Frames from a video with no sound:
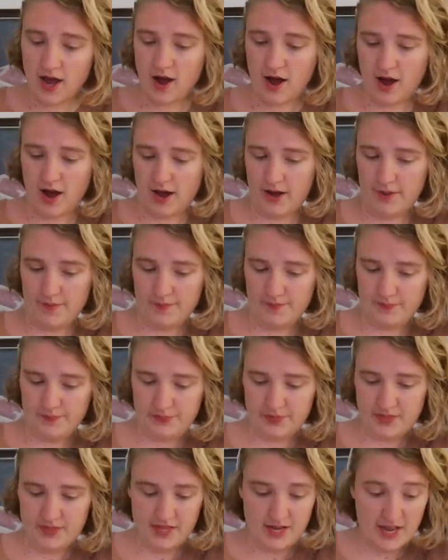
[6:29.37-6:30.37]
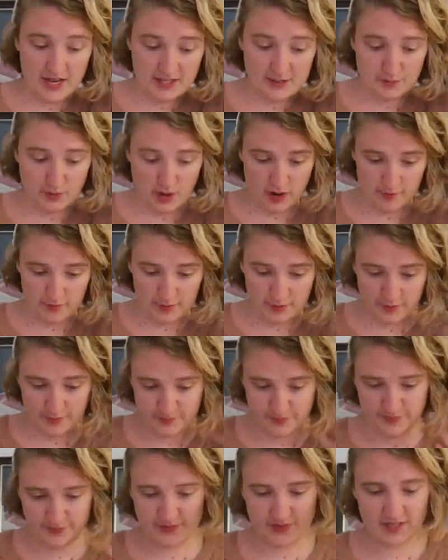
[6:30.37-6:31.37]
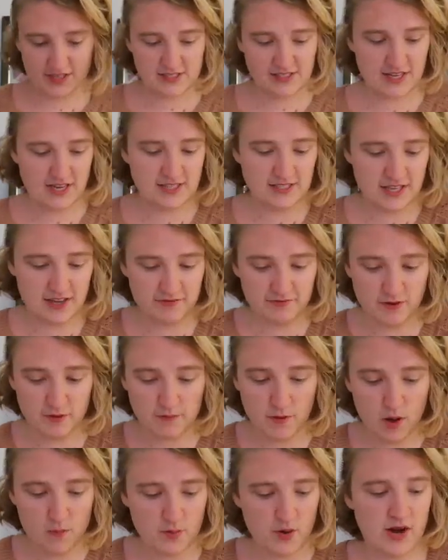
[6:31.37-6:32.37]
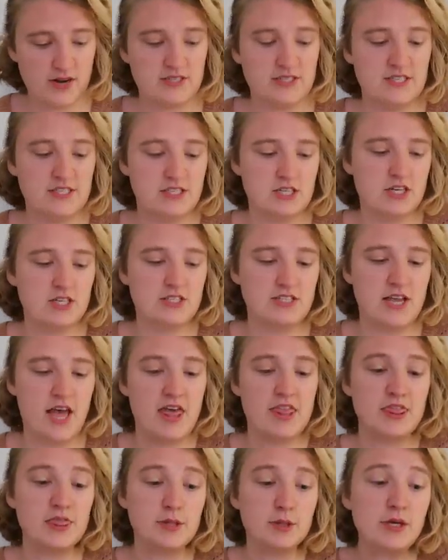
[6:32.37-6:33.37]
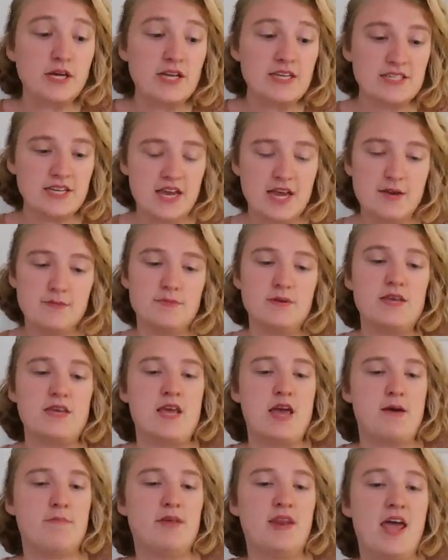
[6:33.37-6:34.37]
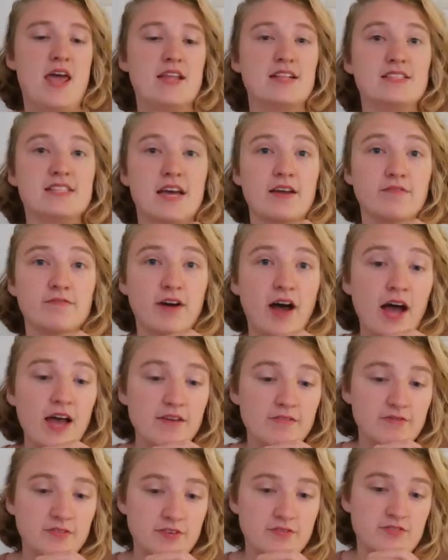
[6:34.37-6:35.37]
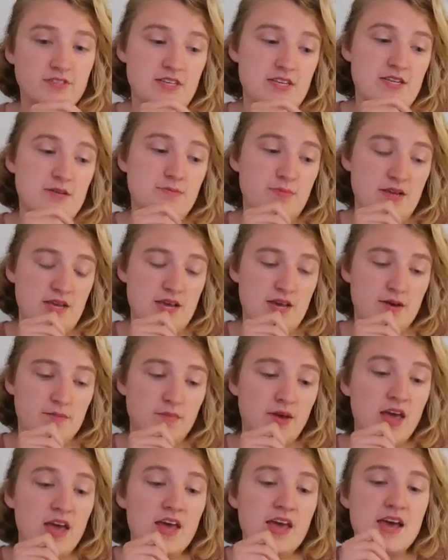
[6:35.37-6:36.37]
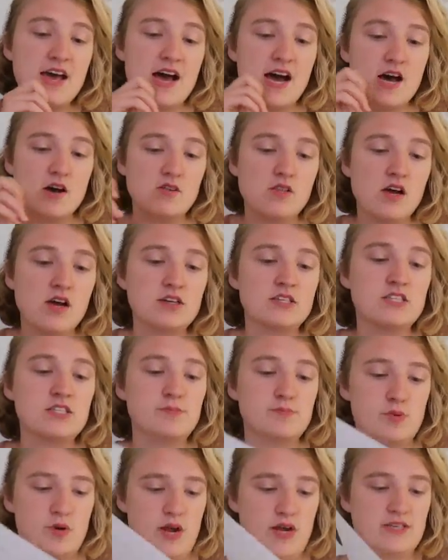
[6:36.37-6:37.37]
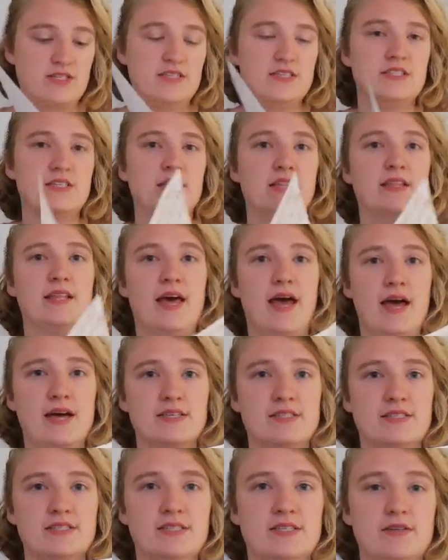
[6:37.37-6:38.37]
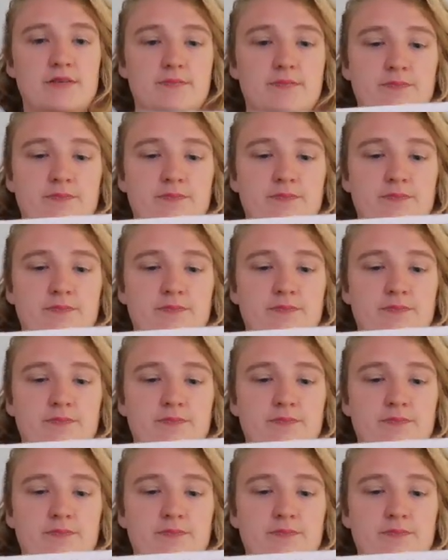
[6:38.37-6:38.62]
The next problem says, if football practice starts at 3:10 p.m. and ends at 5:15 p.m., how long does practice last?